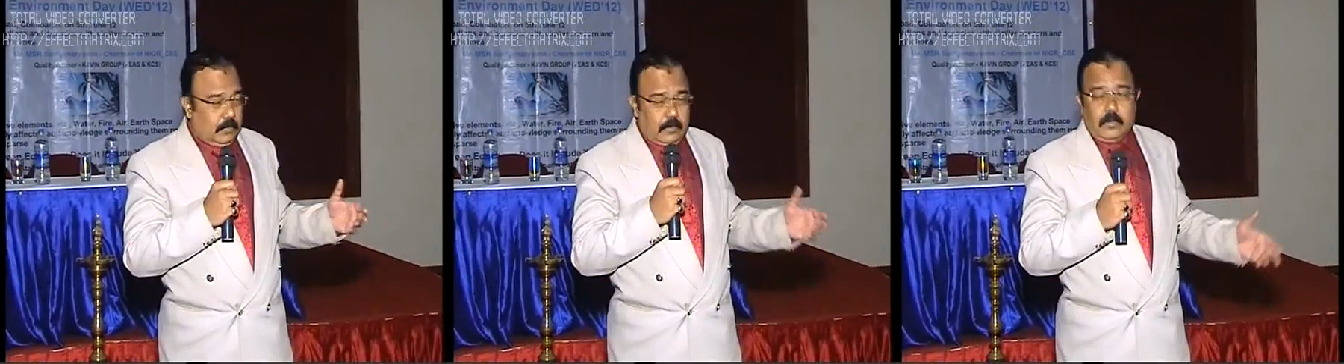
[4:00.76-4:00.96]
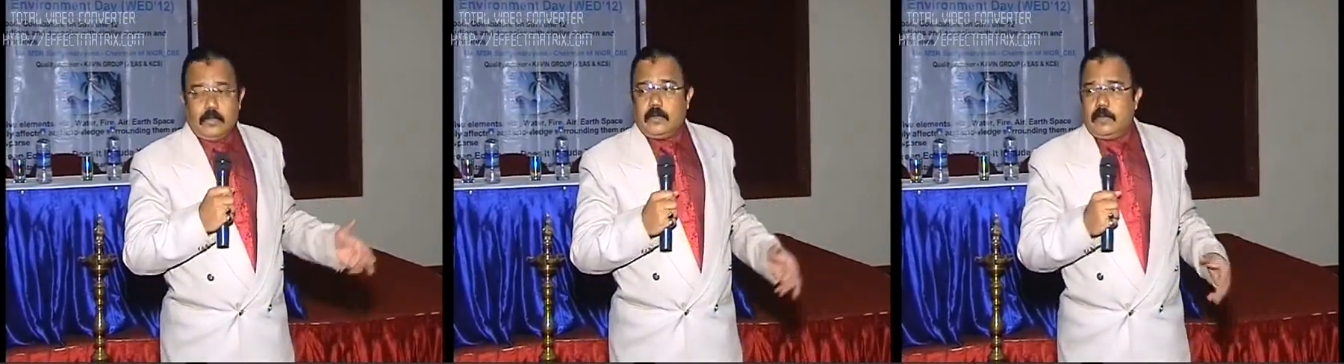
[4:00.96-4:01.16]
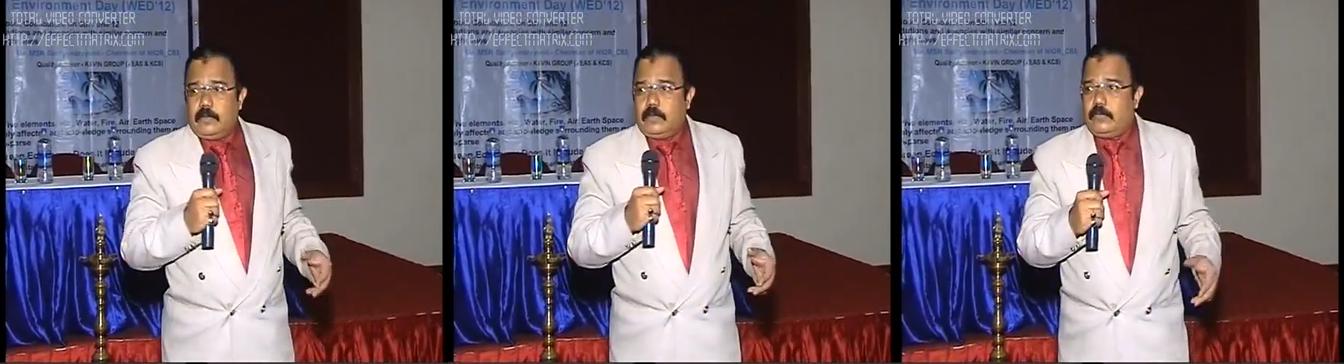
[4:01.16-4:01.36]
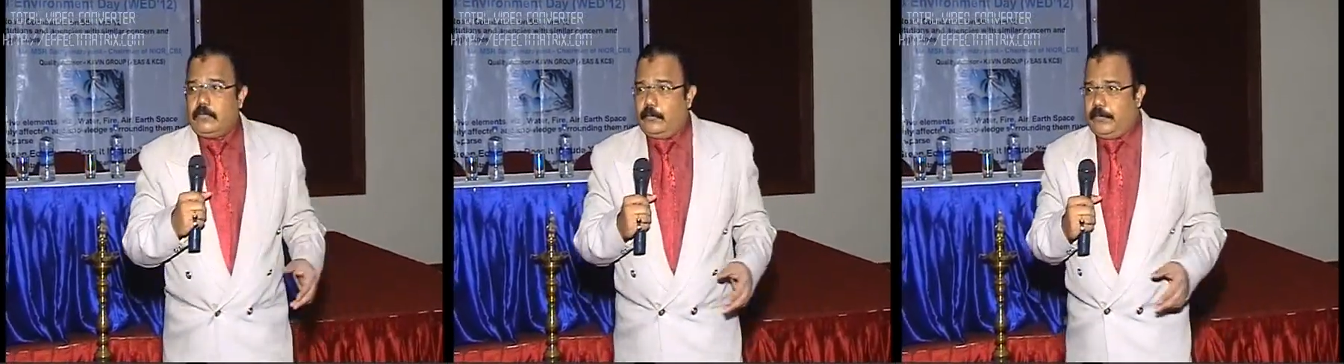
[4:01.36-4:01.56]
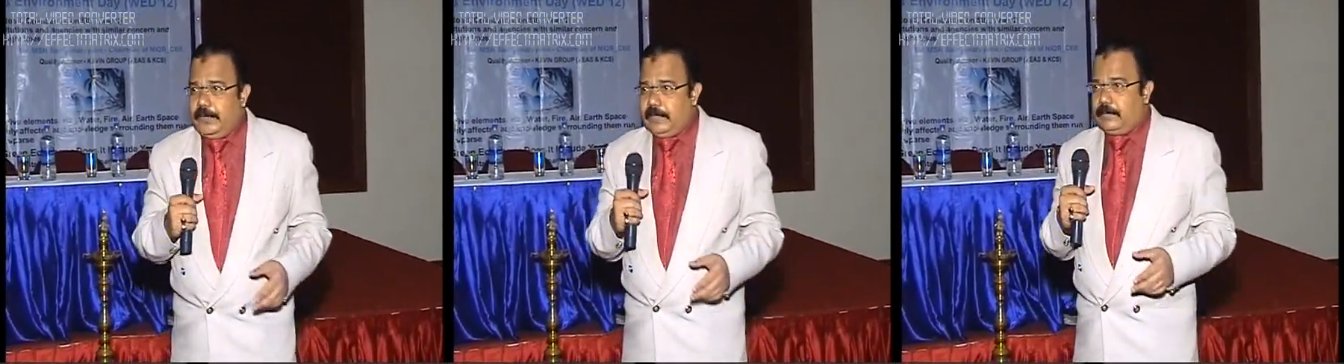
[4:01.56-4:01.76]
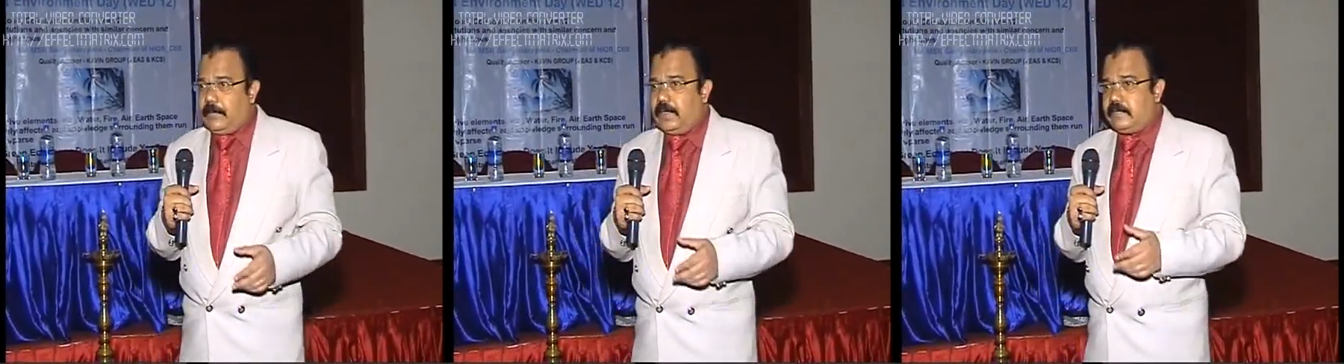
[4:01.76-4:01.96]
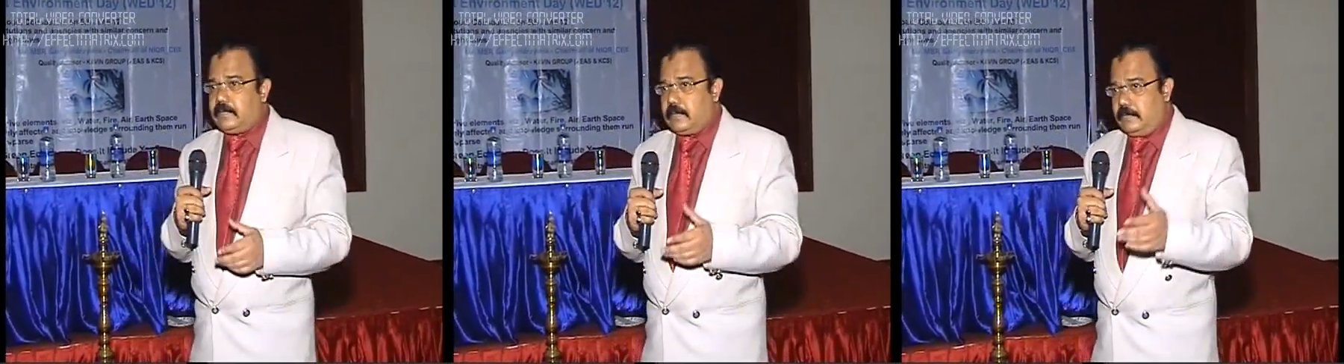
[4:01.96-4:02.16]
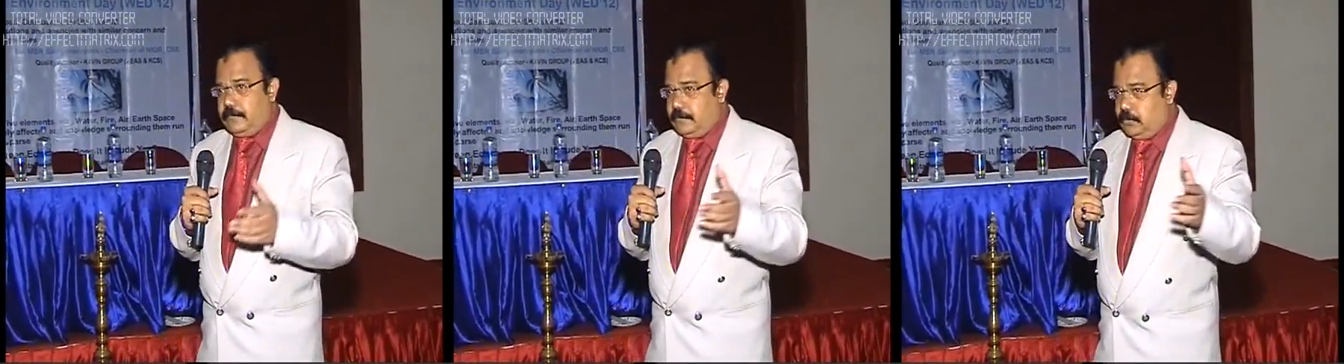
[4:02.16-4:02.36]
to wing
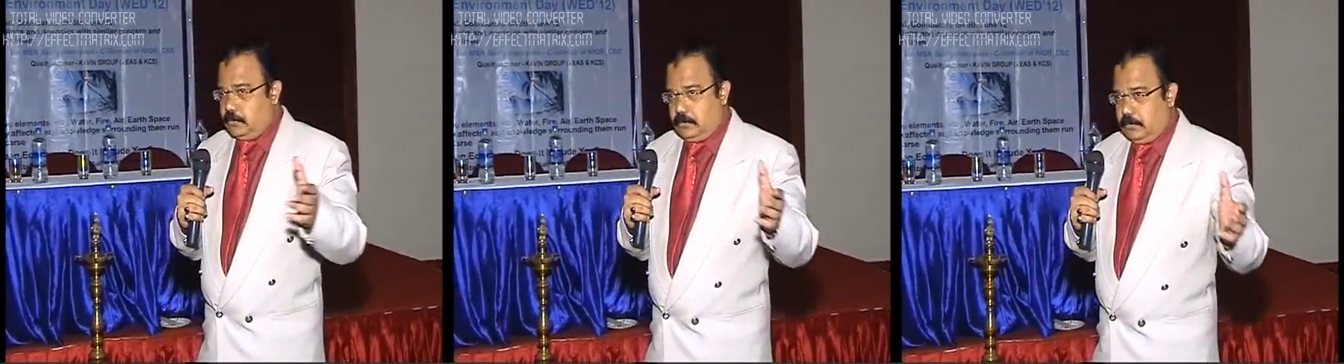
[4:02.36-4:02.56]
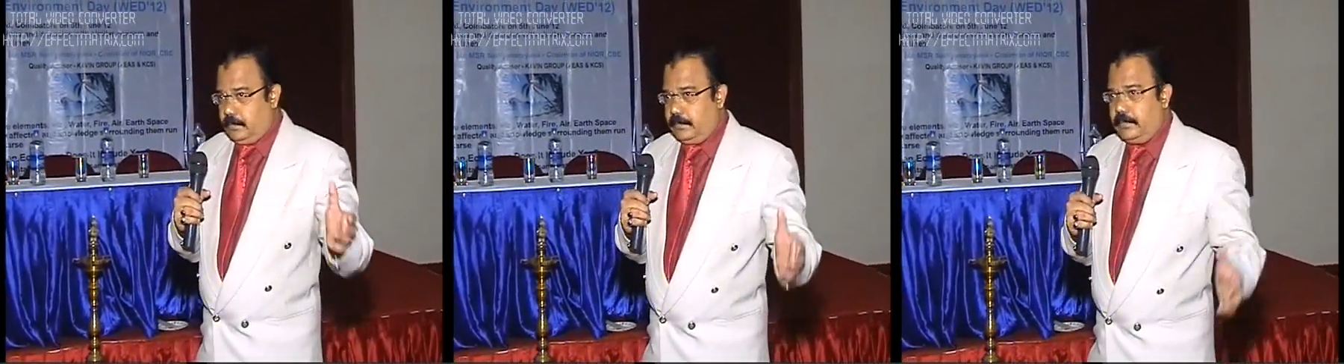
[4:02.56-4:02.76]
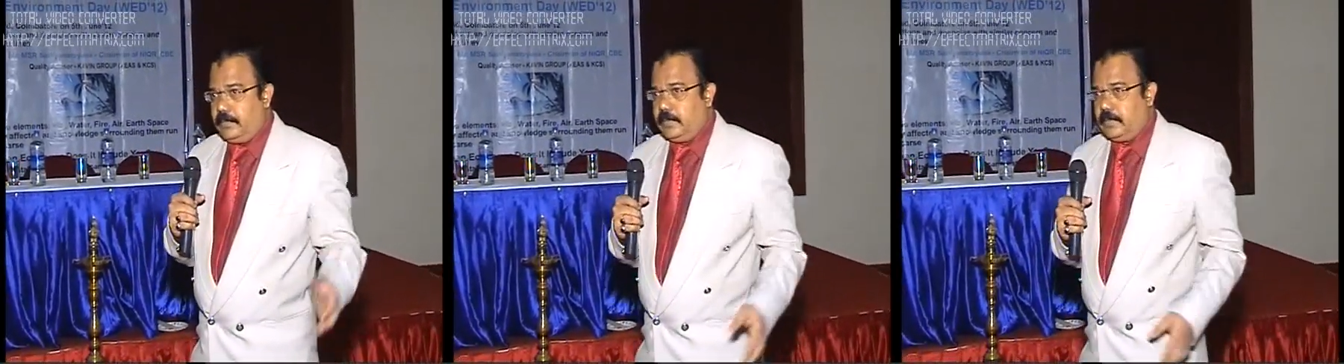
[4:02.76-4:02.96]
myself to